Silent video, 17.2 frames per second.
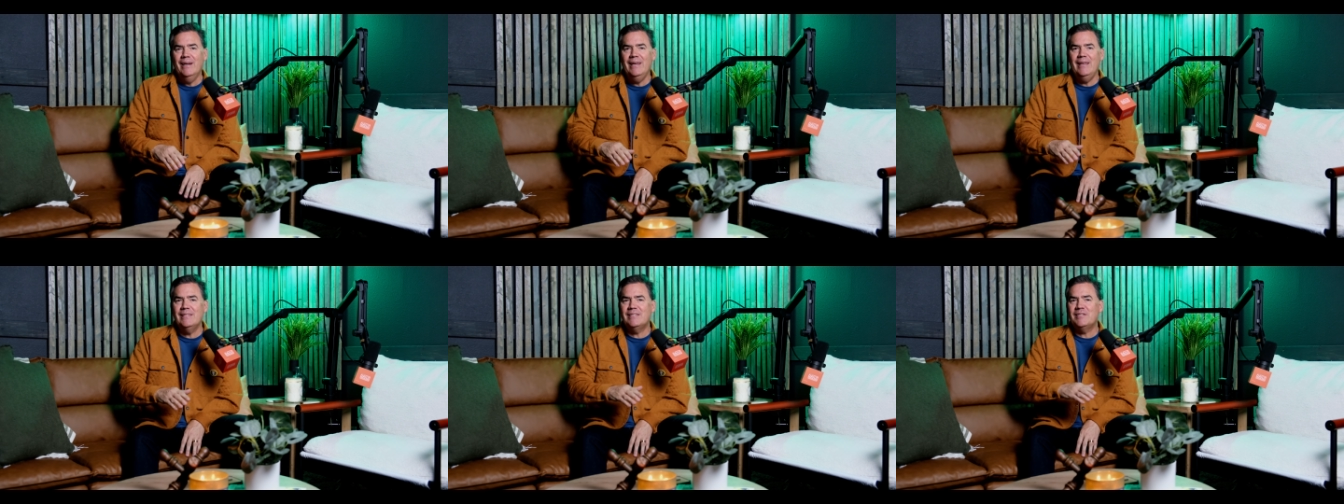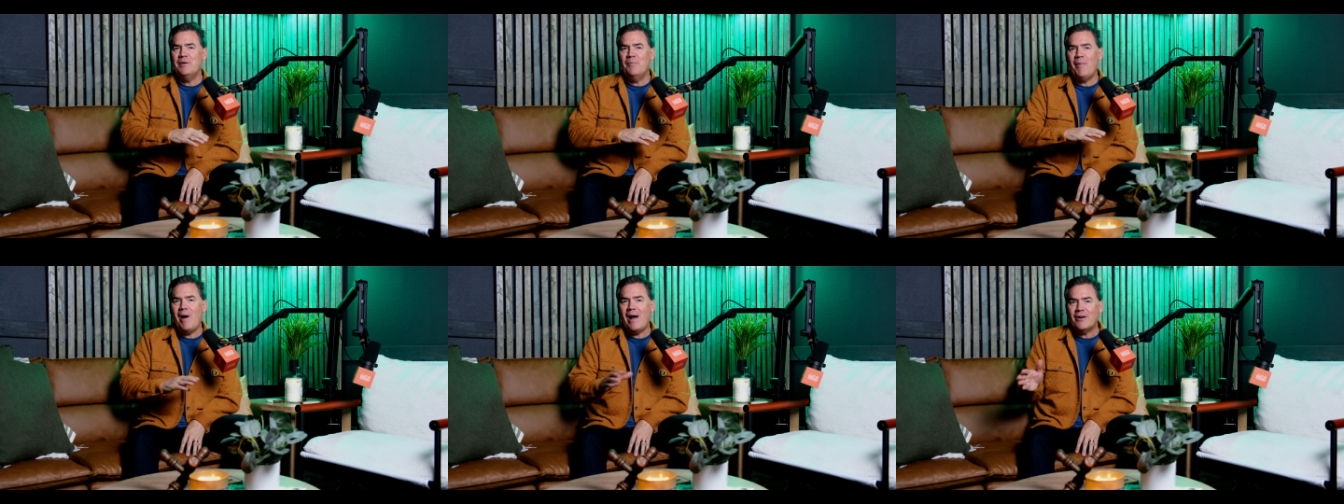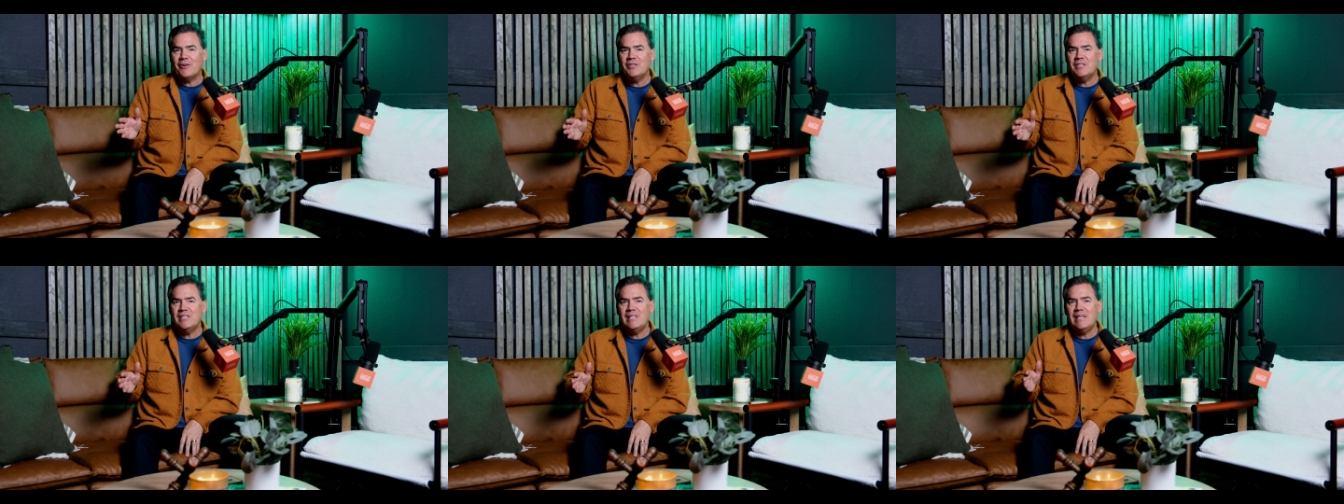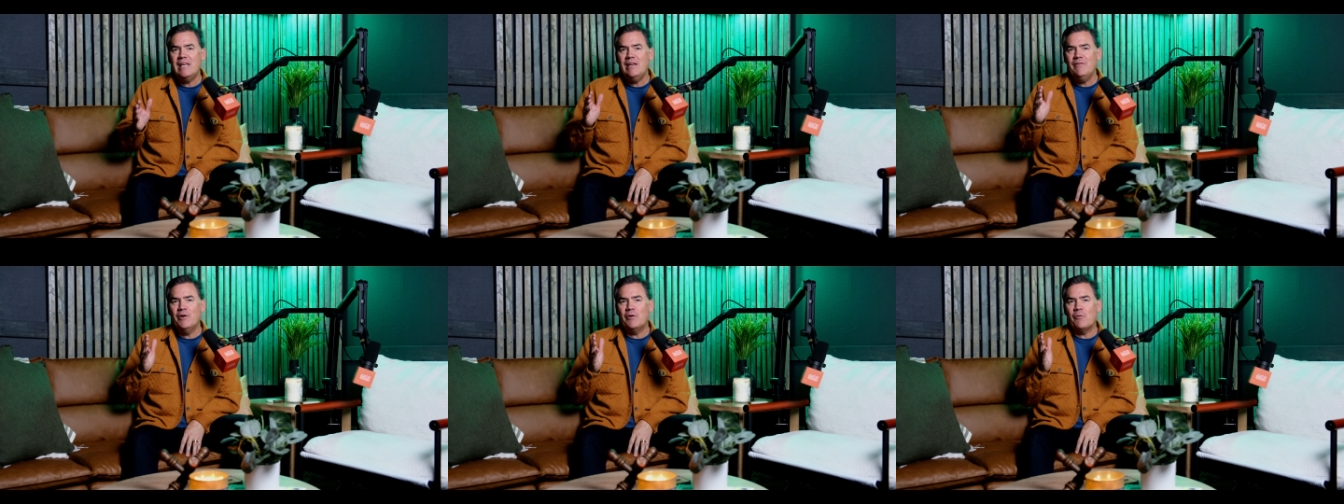is democracy
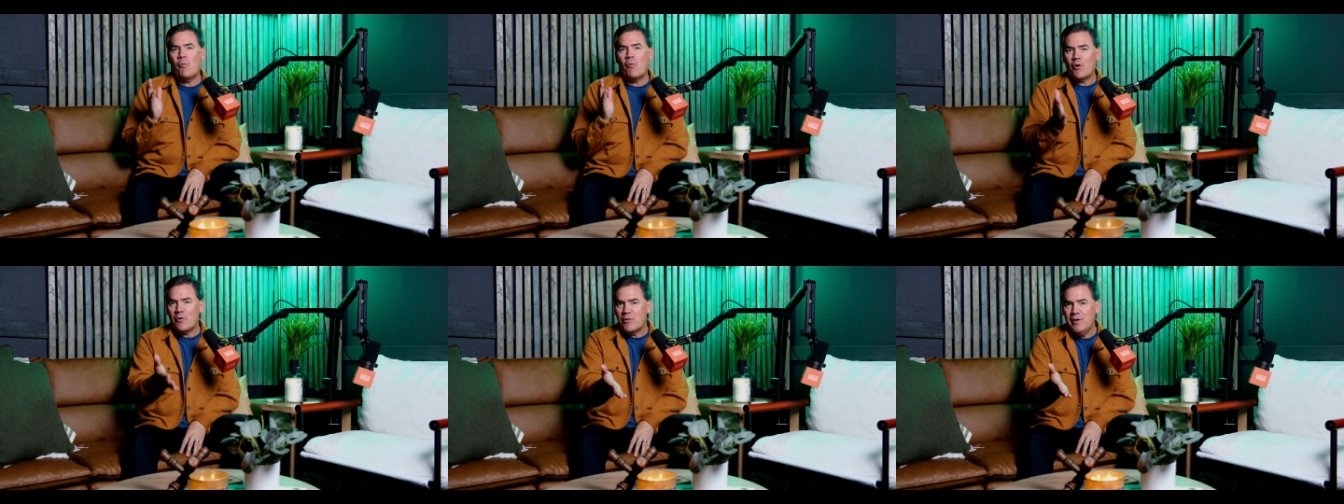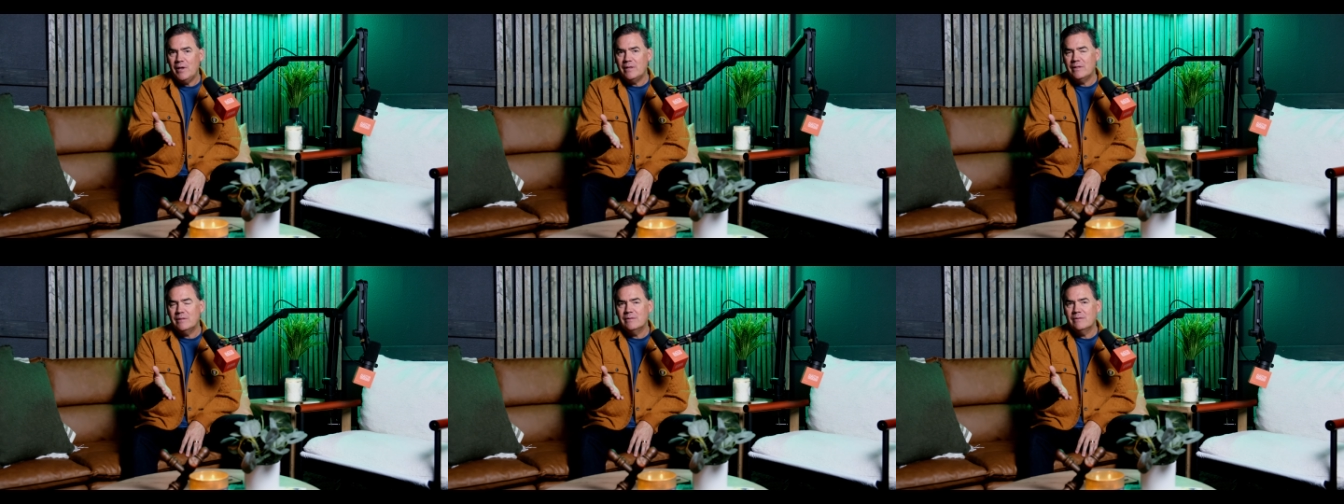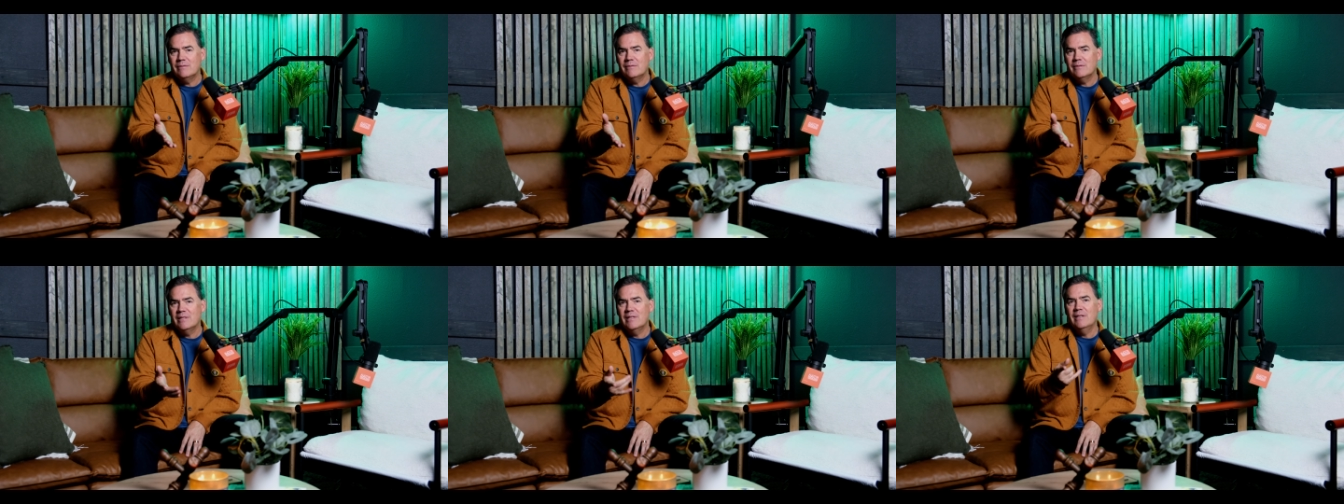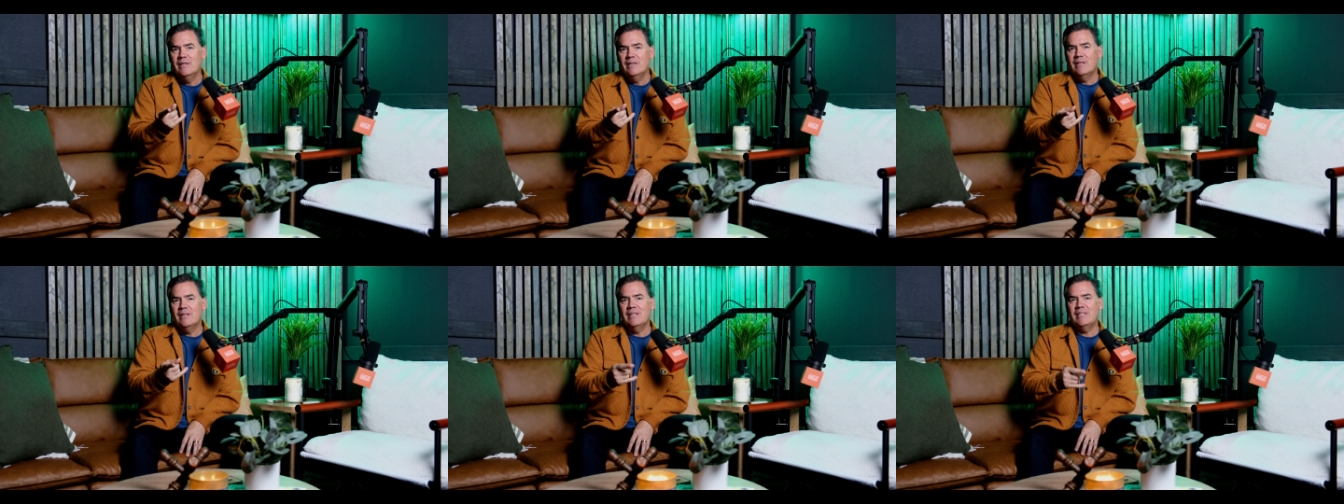even worth it?
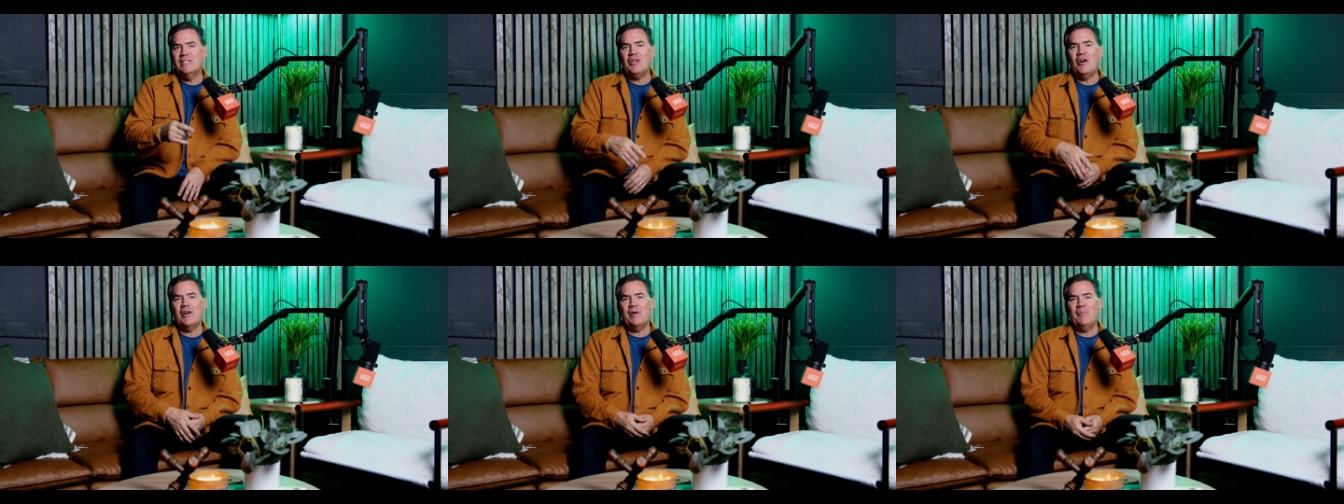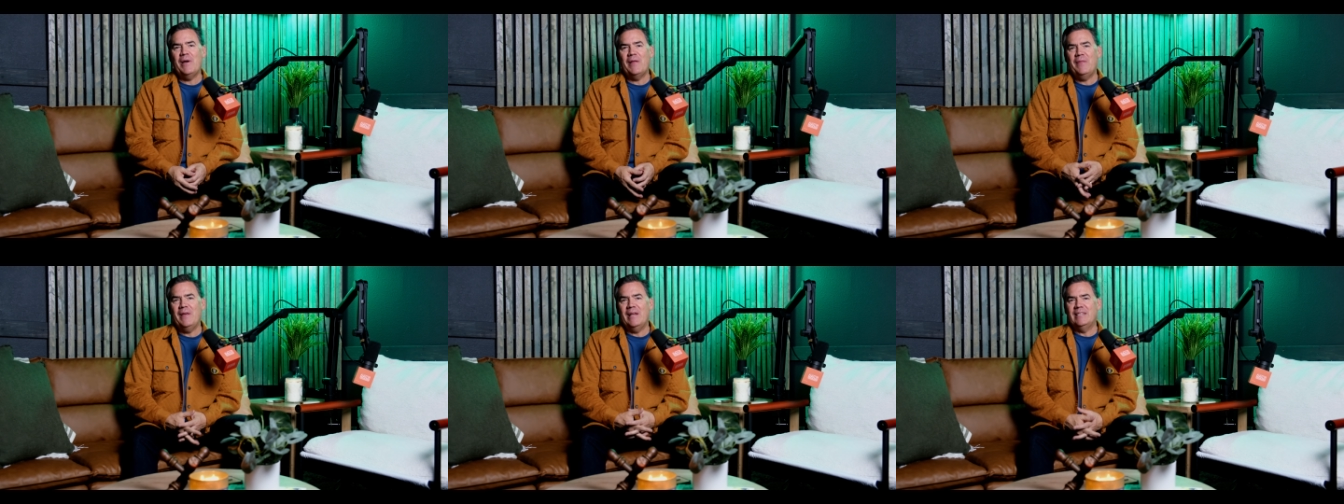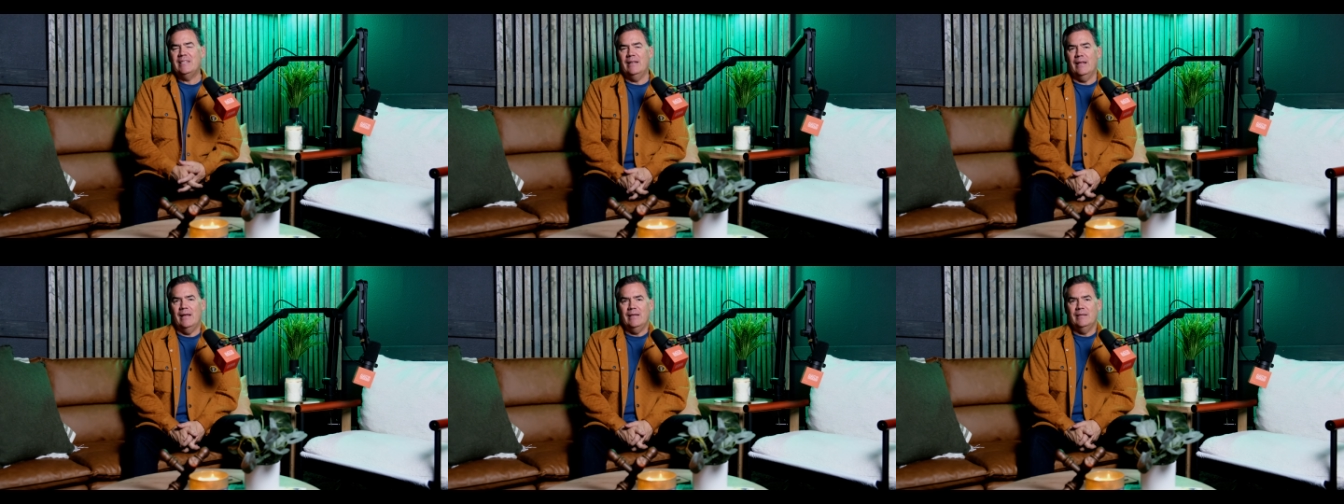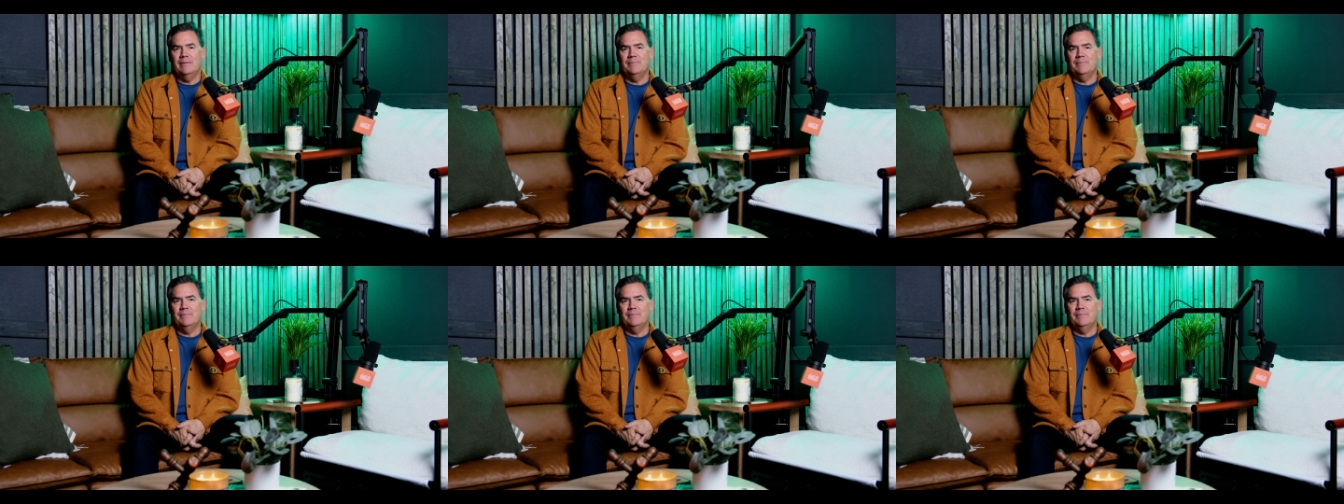Let's talk about that today.